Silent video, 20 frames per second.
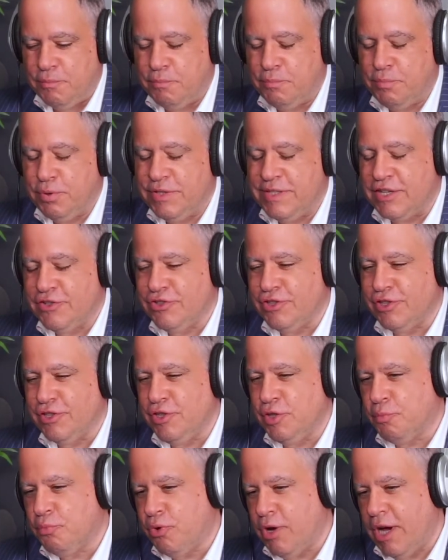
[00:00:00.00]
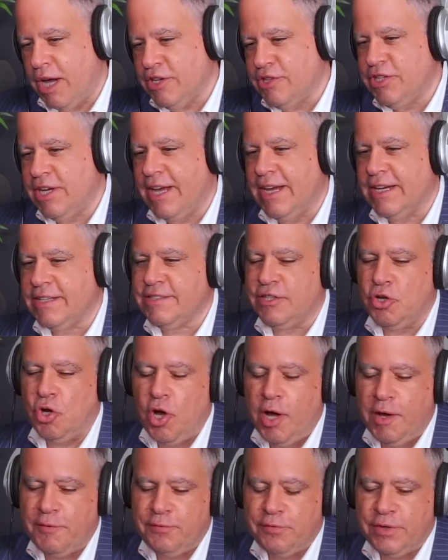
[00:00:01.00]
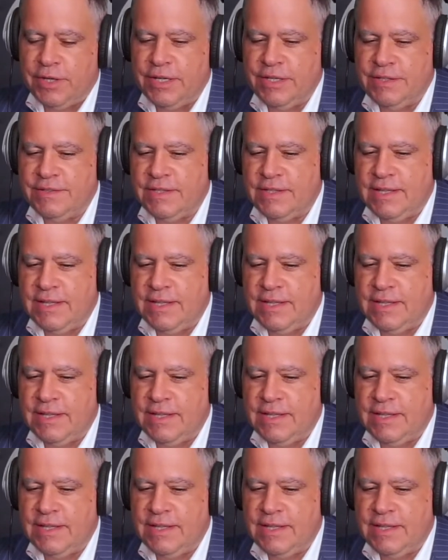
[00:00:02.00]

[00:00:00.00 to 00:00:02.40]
potentially new projects and offerings.